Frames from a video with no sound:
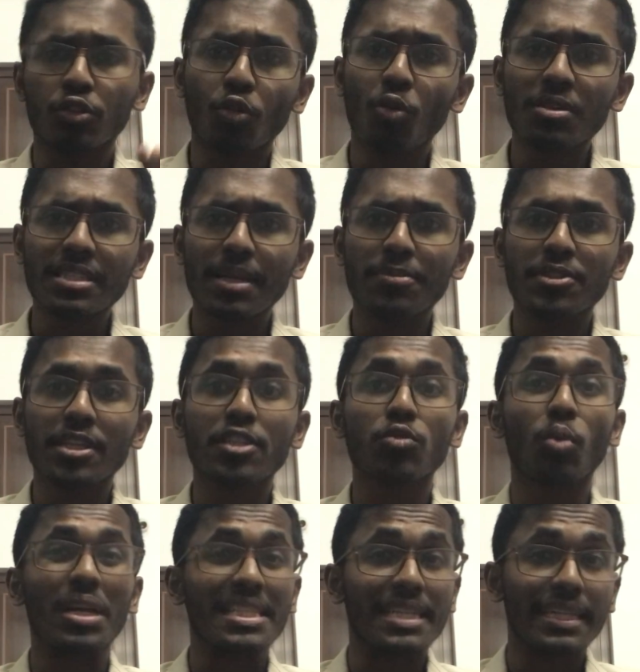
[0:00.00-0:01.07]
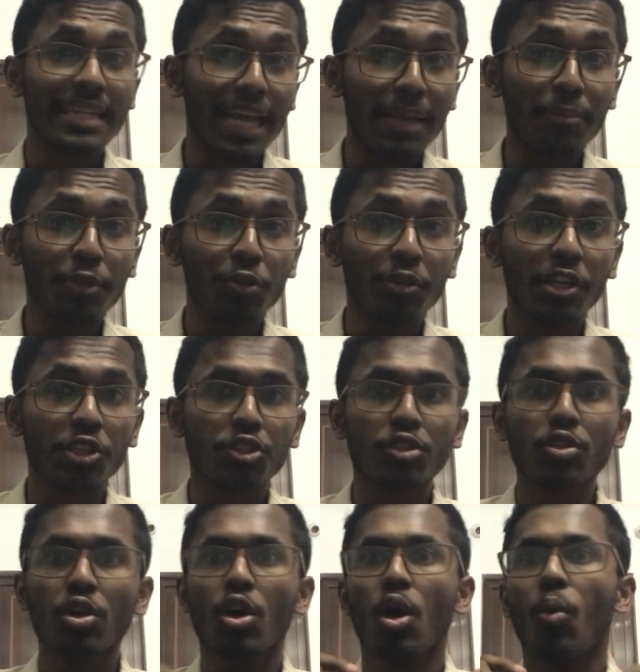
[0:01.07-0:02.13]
core subjects, what is the time duration,